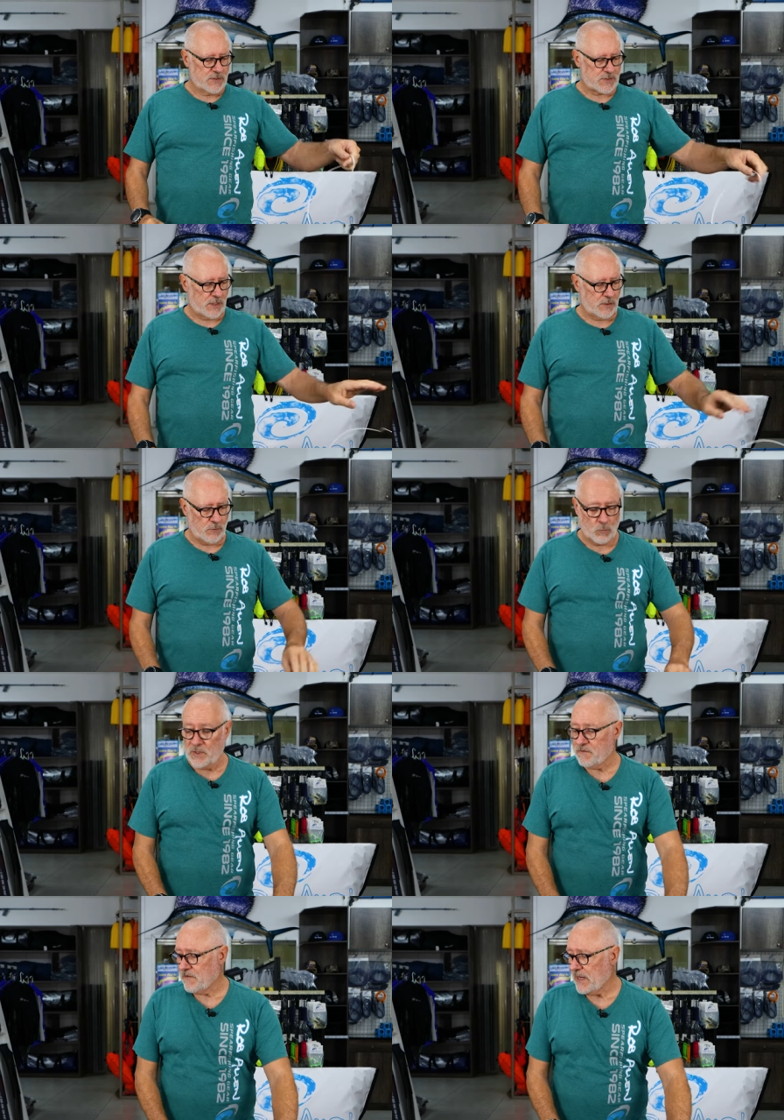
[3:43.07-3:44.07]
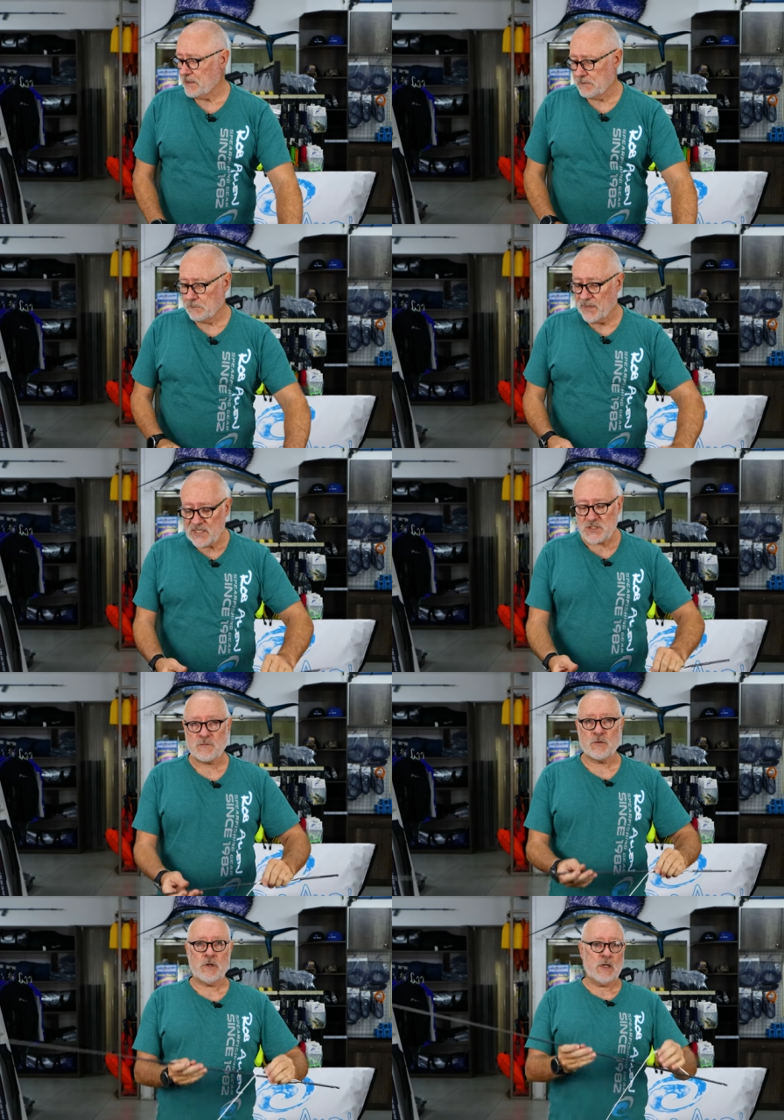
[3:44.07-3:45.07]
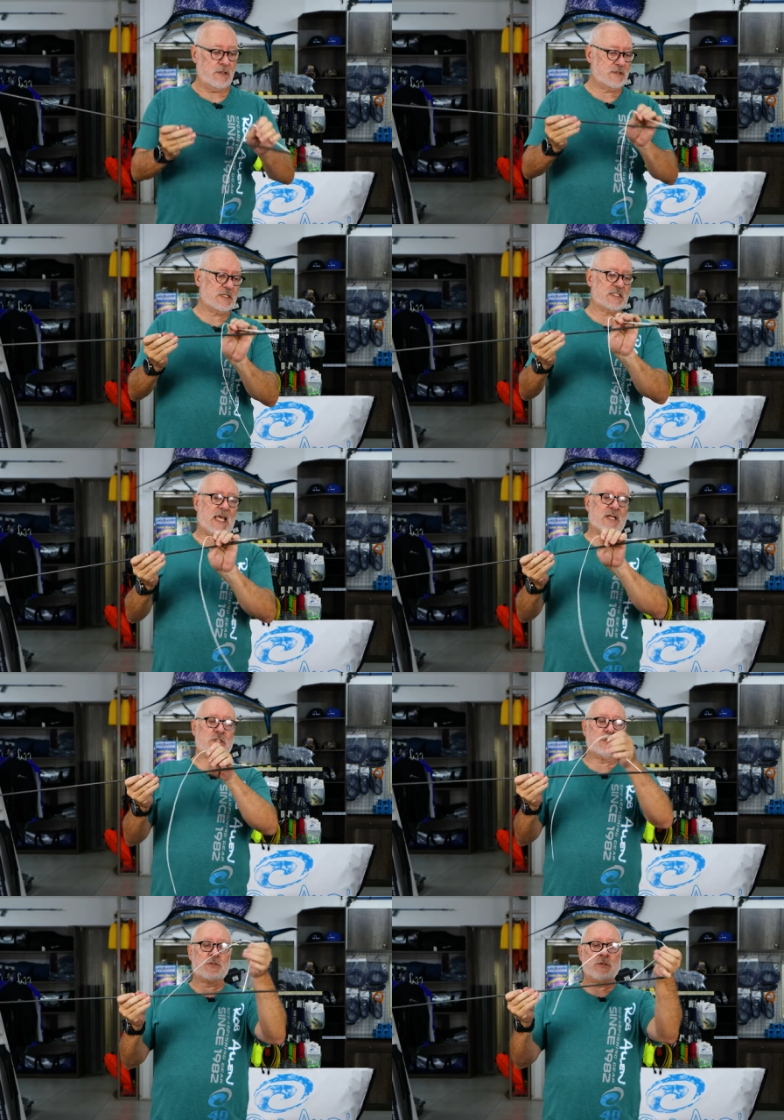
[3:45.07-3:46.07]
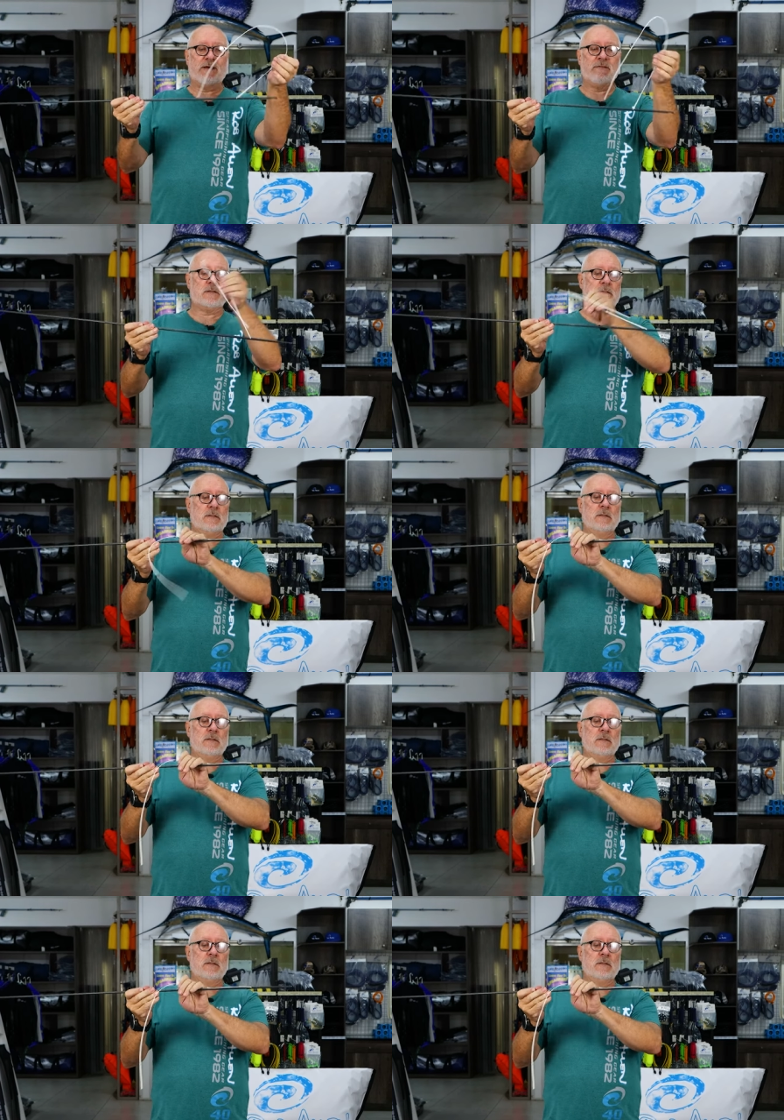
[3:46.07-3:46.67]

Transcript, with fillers: So we found best for rollers is actually to have it